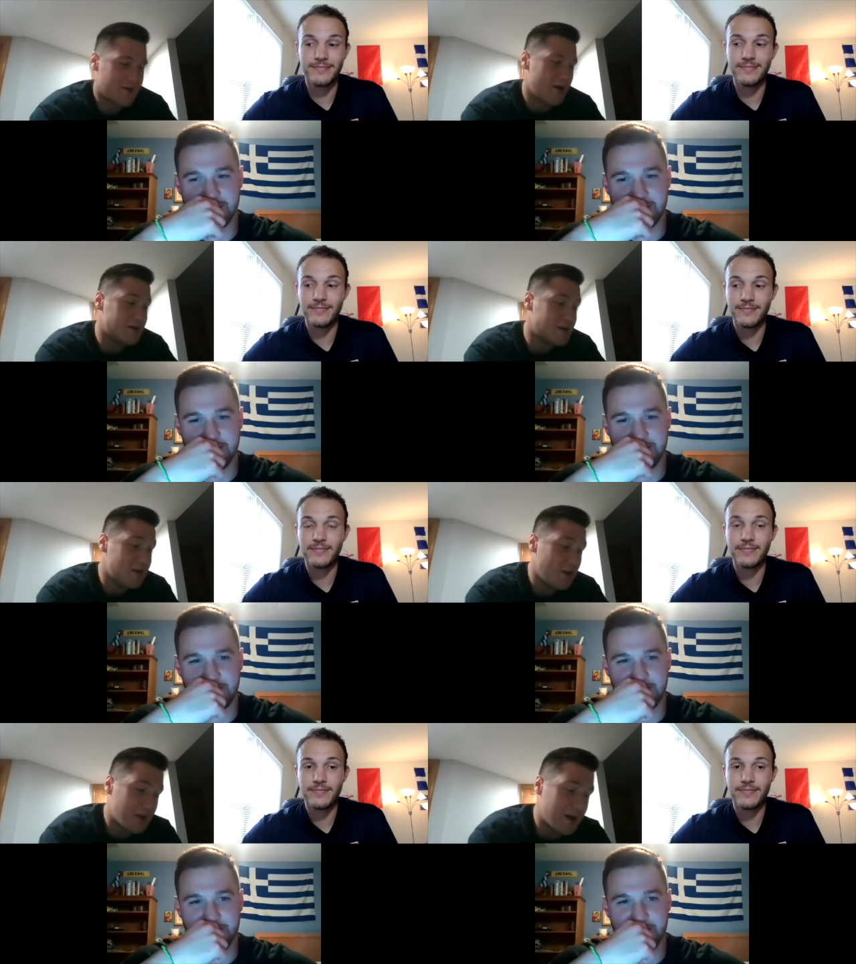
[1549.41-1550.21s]
Speaker 1: I just
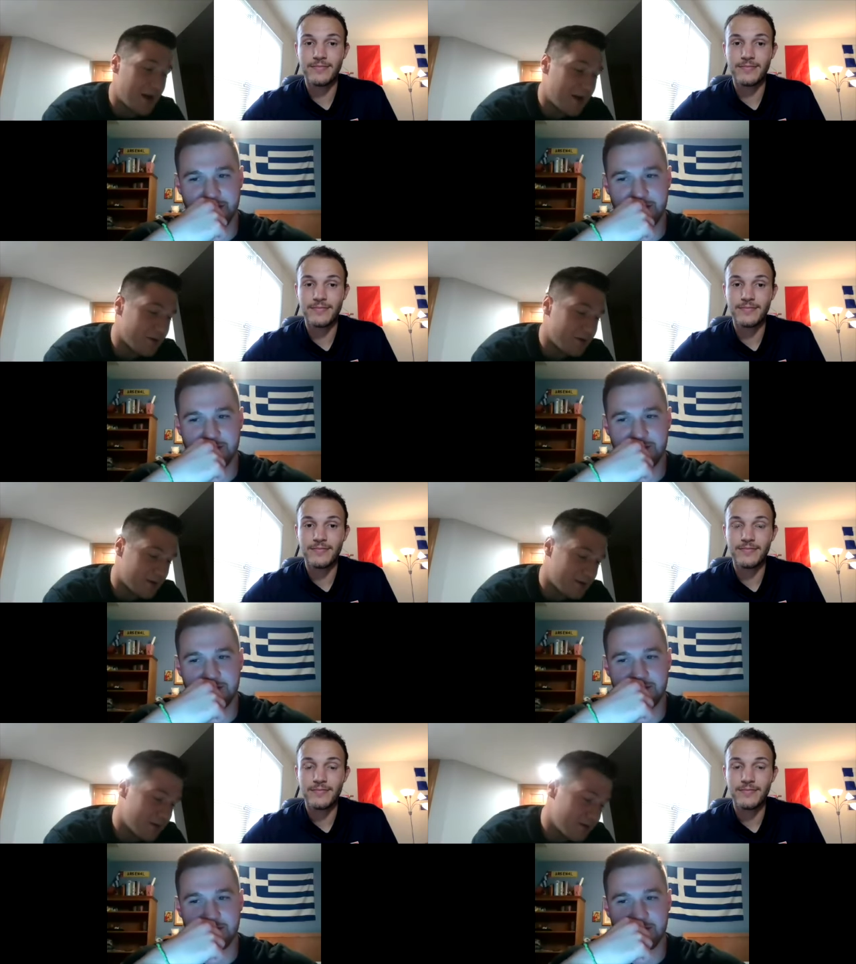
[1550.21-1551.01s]
don't get how
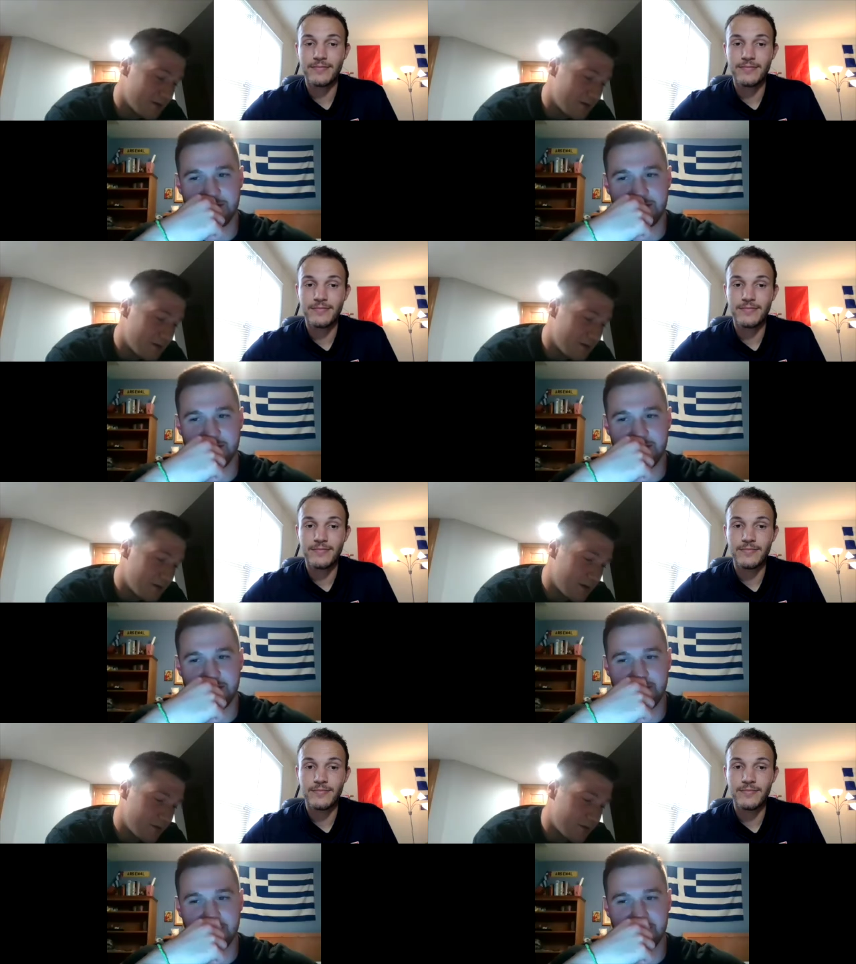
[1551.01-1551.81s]
these
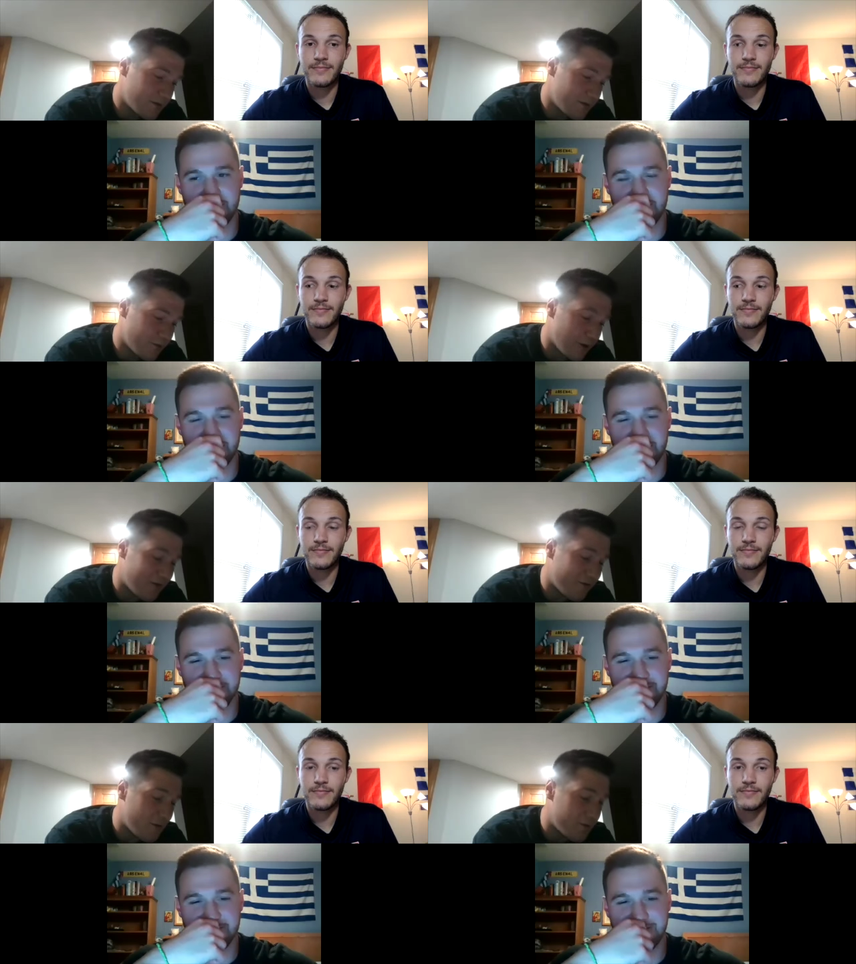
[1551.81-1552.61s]
great
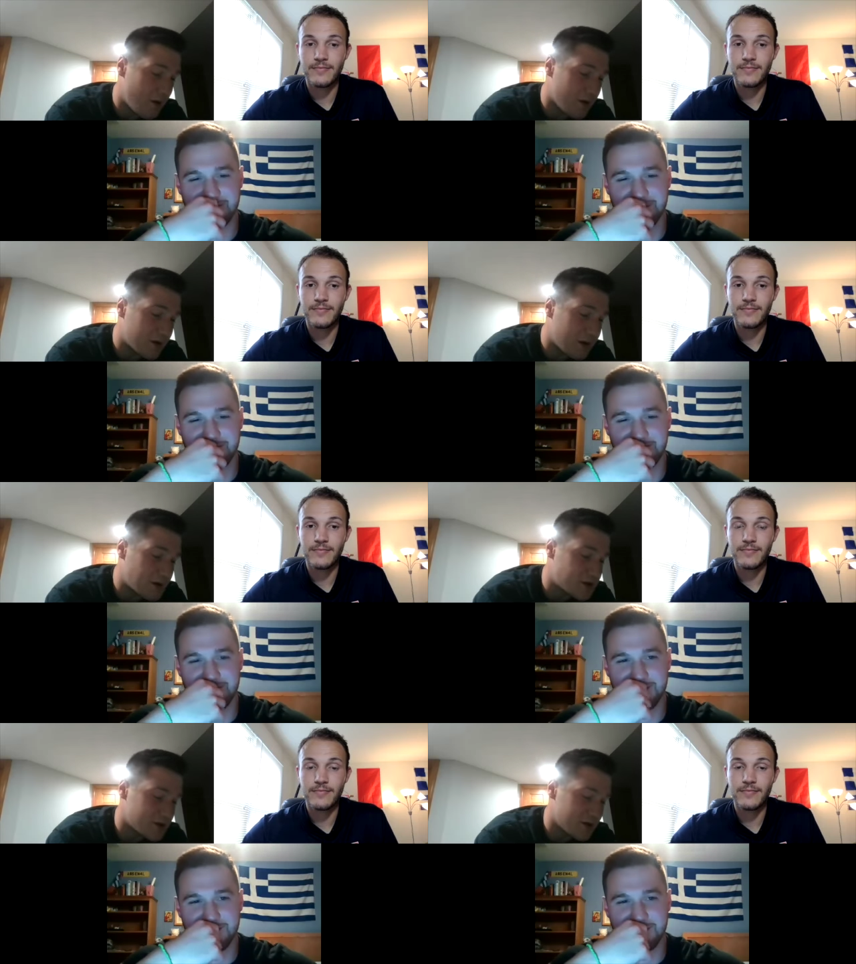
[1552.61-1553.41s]
footballing
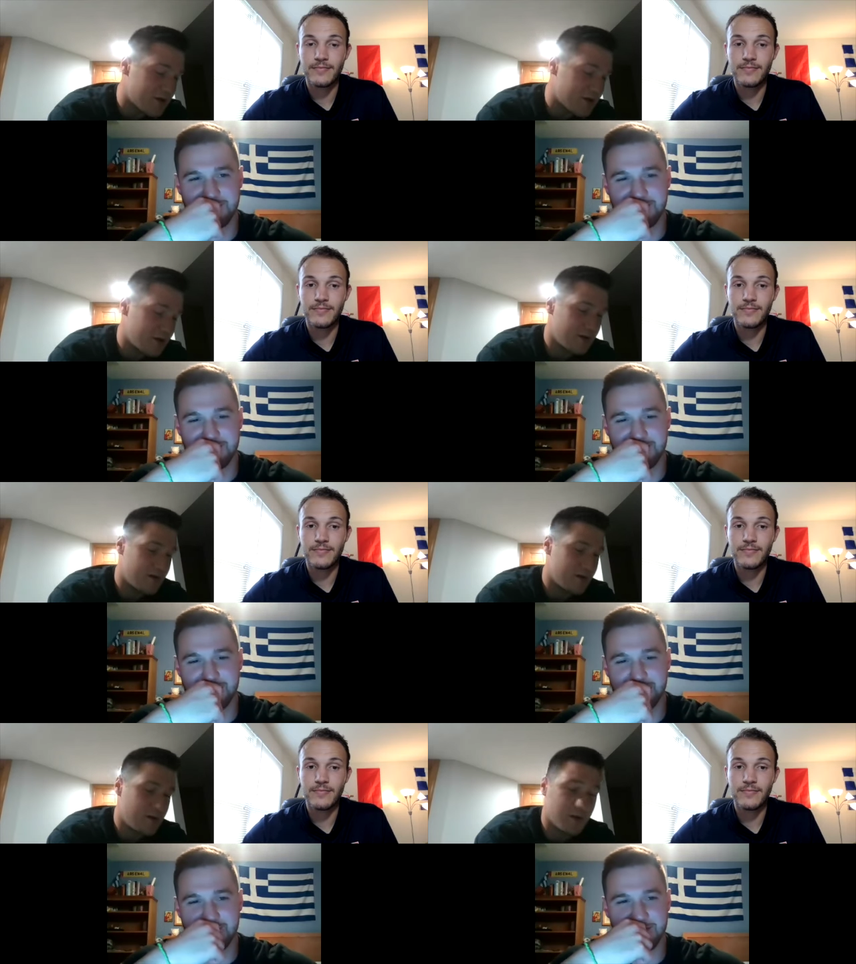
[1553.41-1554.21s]
nations
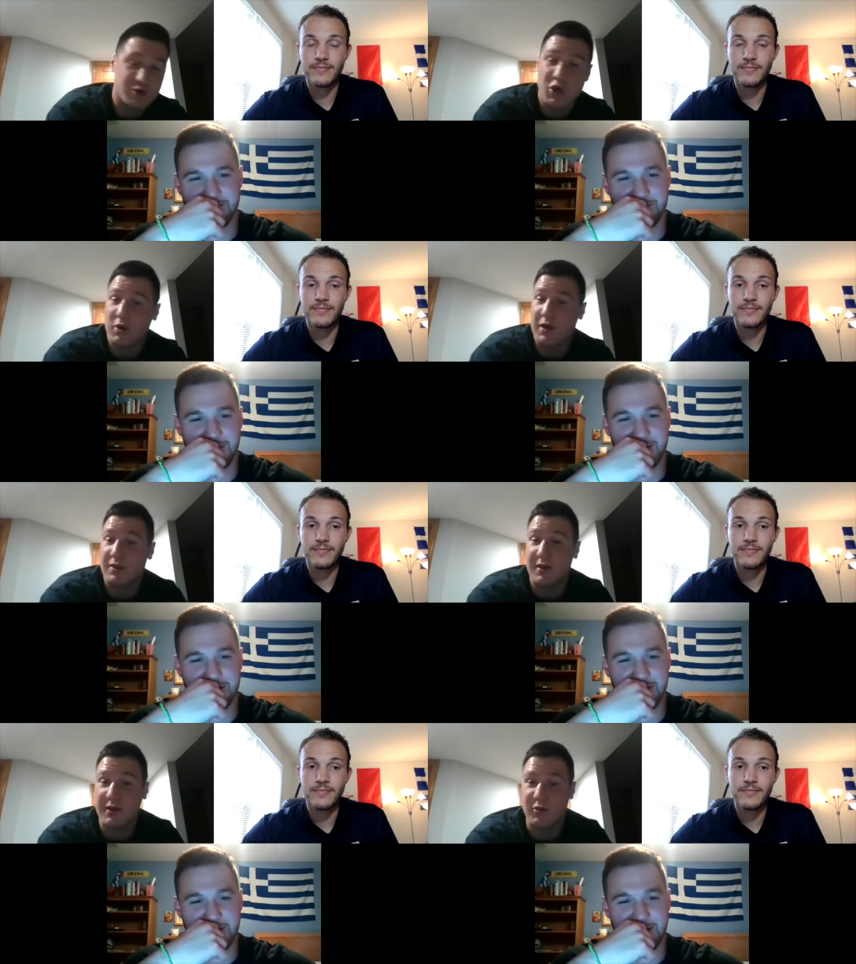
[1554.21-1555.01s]
or choking
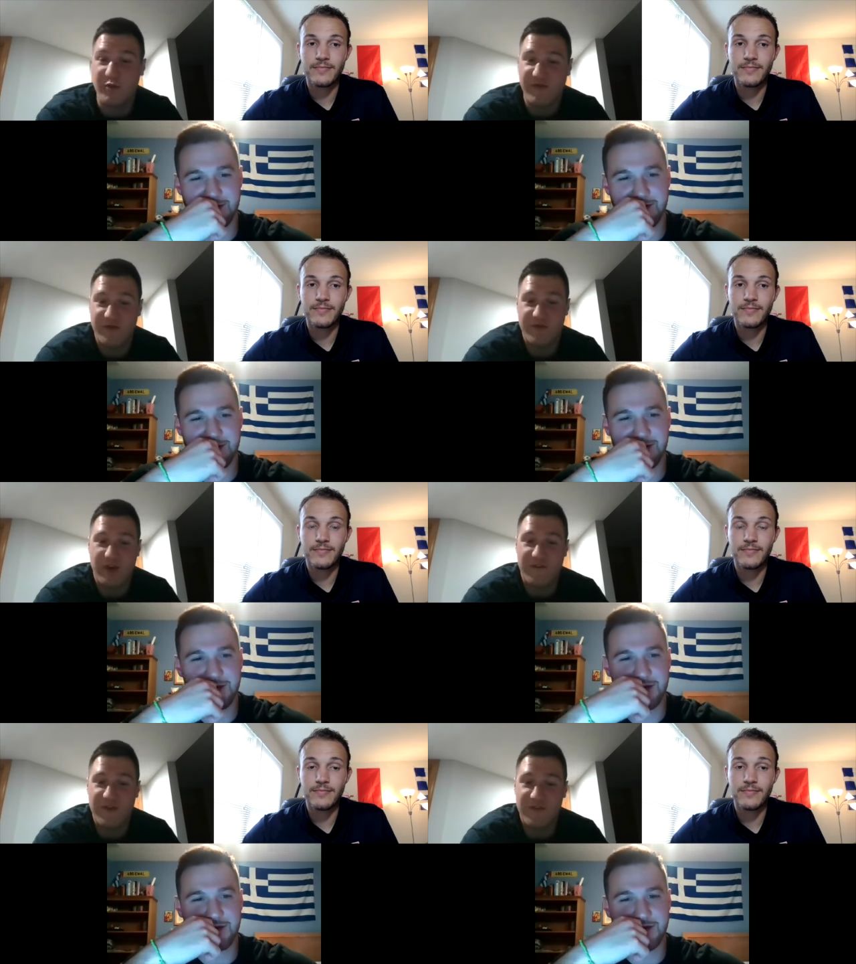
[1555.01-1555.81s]
lead with like
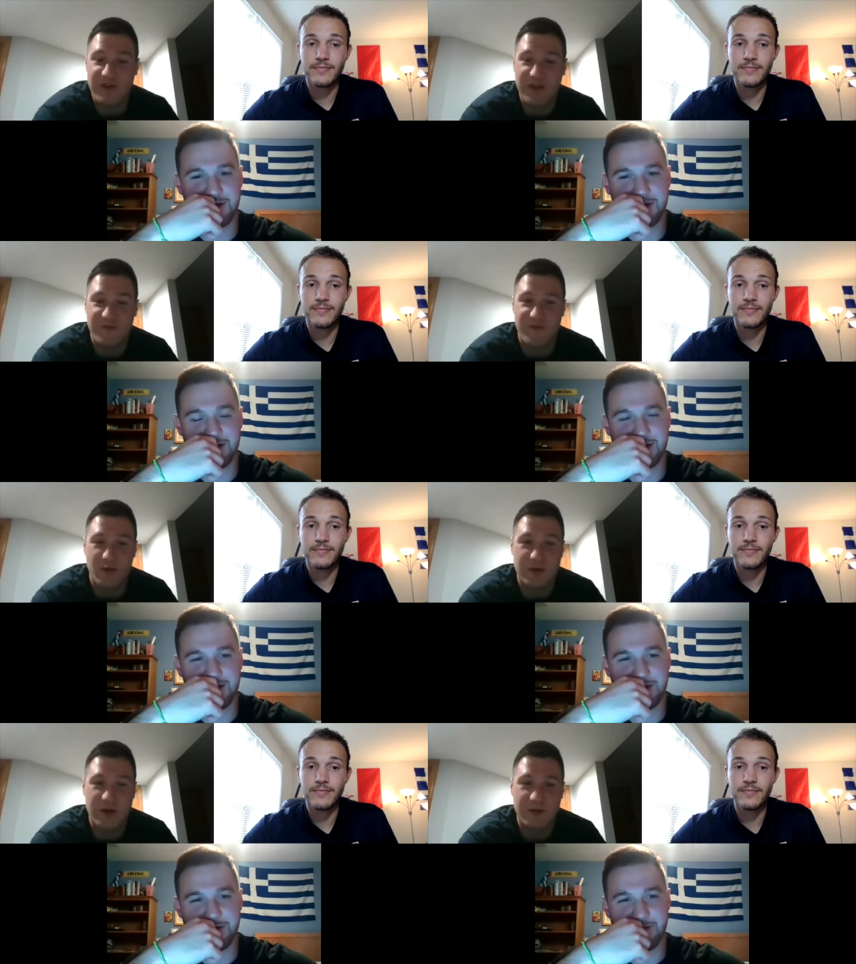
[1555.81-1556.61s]
15,
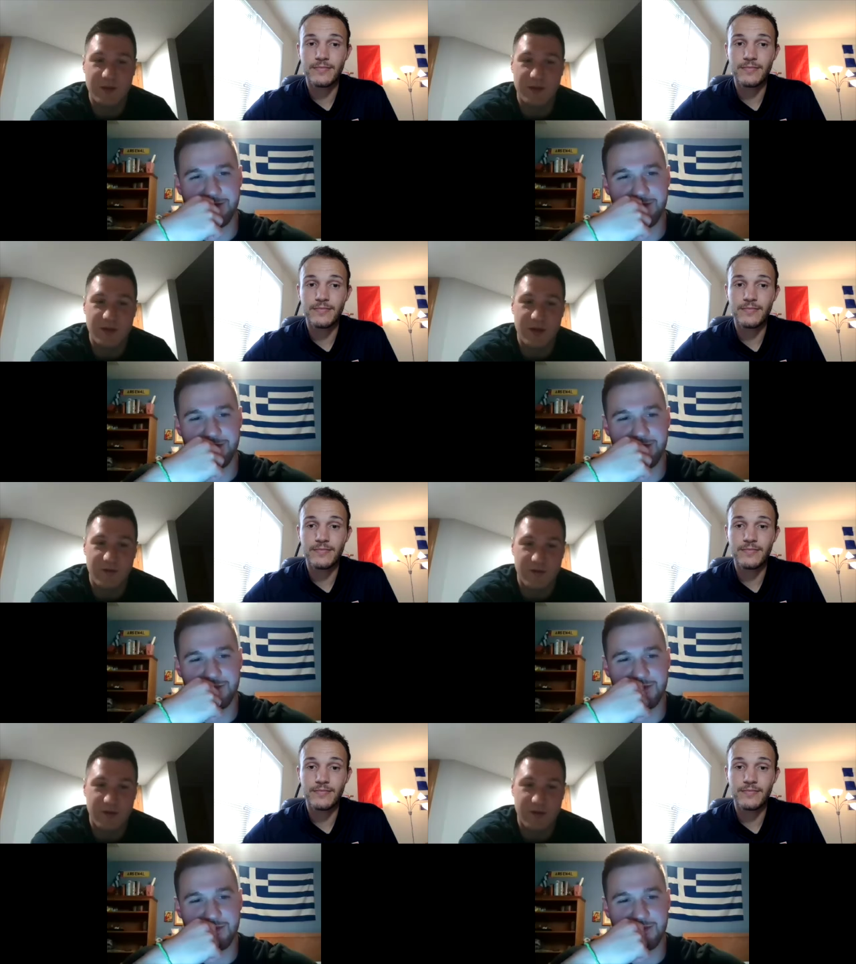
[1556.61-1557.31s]
14 minutes left.